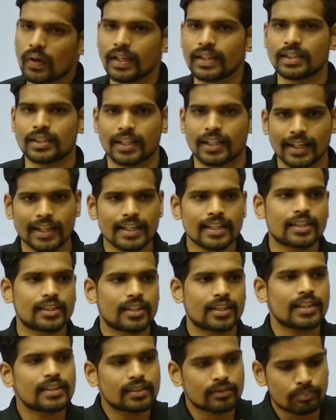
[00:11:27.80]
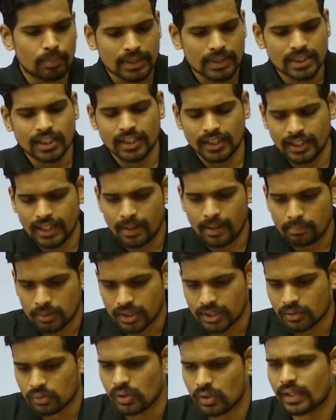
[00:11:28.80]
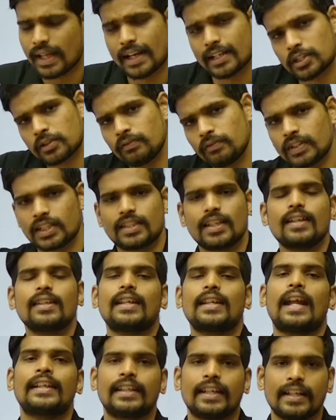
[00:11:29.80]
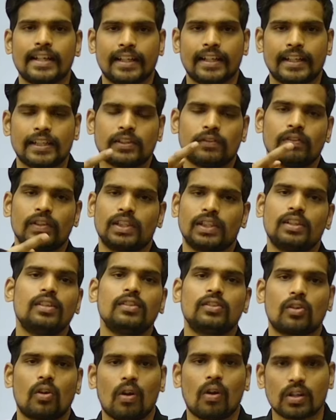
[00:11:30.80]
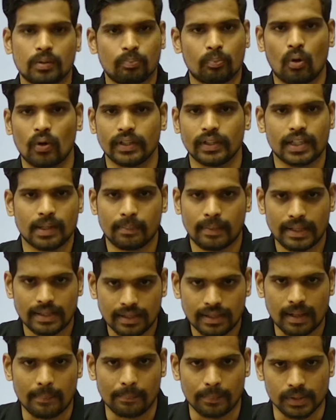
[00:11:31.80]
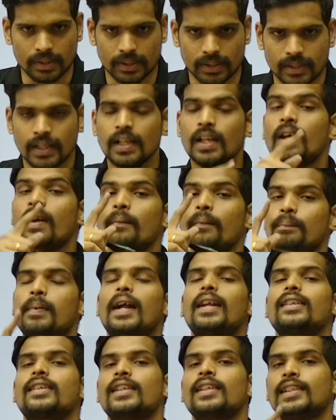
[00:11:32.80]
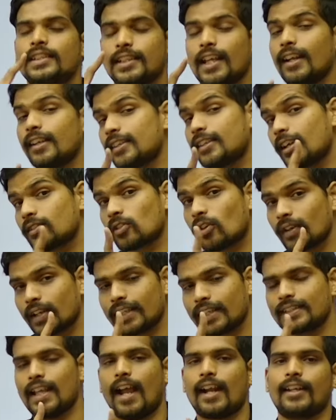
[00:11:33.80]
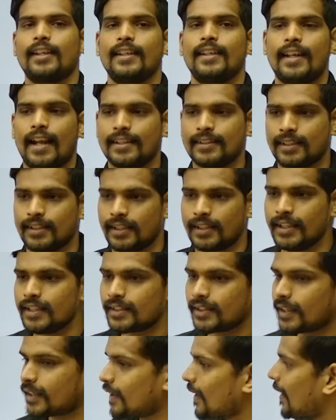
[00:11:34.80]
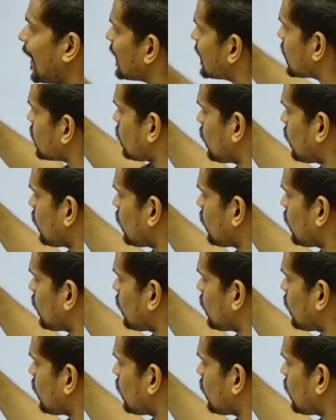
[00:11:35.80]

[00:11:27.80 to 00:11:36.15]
east. East is basically a particular direction which is at 90 degrees with the north pointed by the compass. But sun does not exactly rise at east. It rises